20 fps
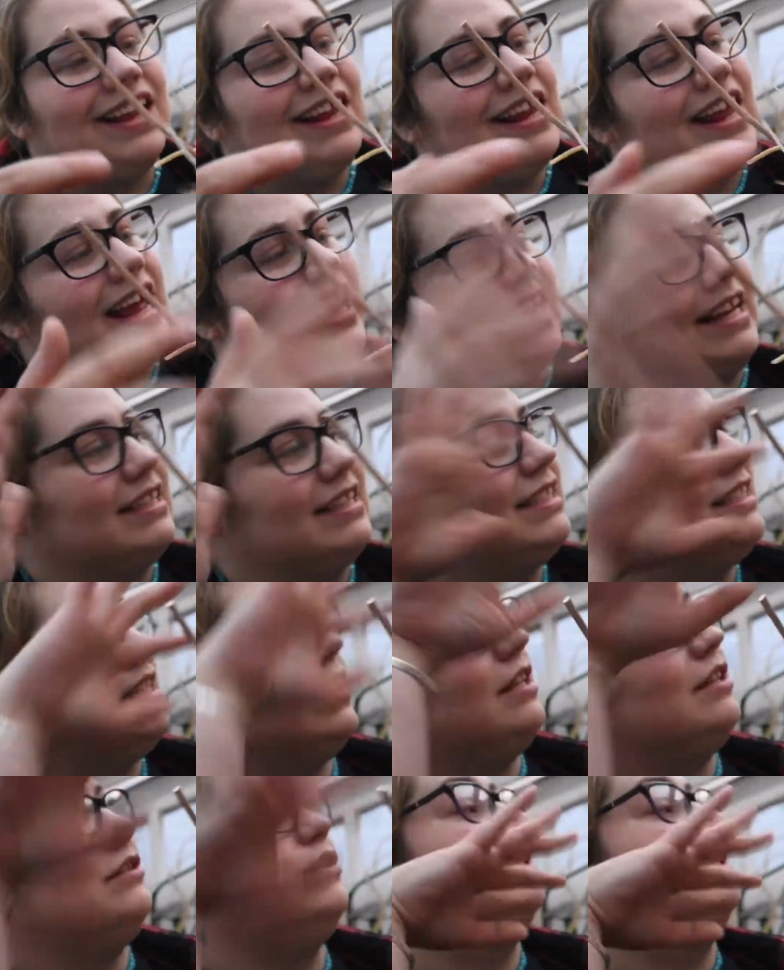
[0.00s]
like
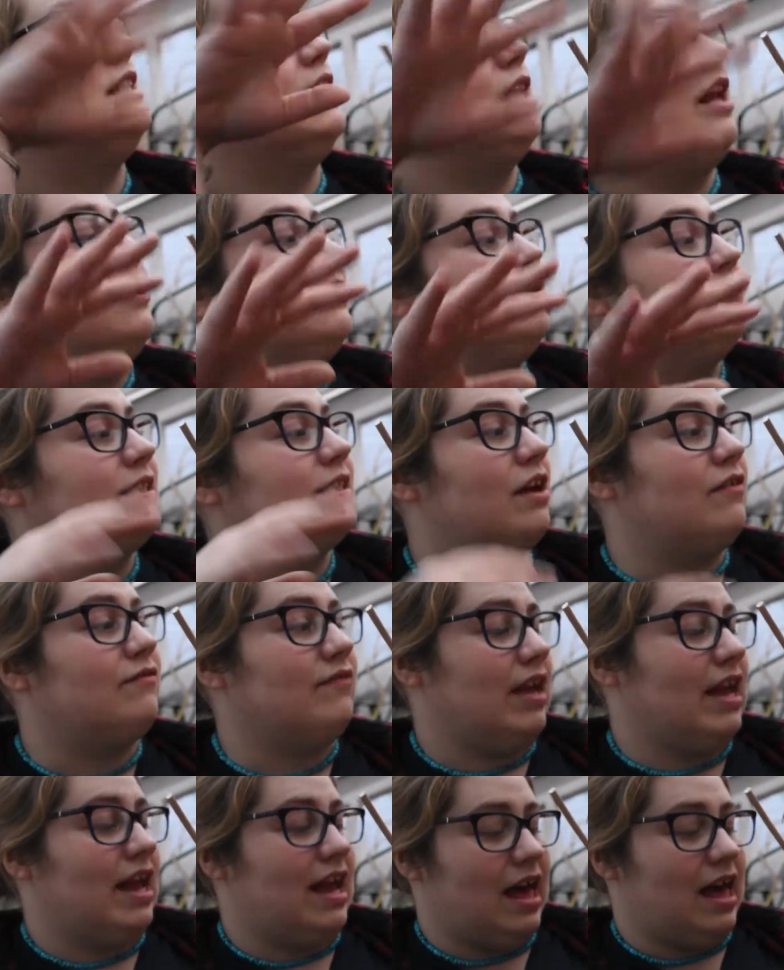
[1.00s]
there's loads of
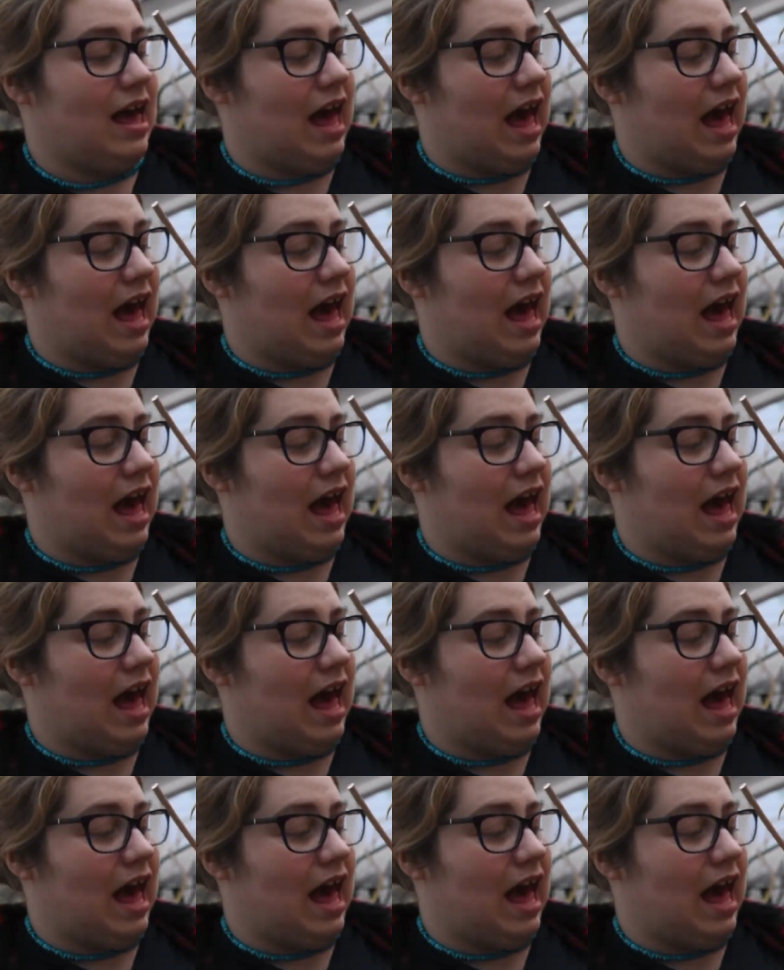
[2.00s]
it,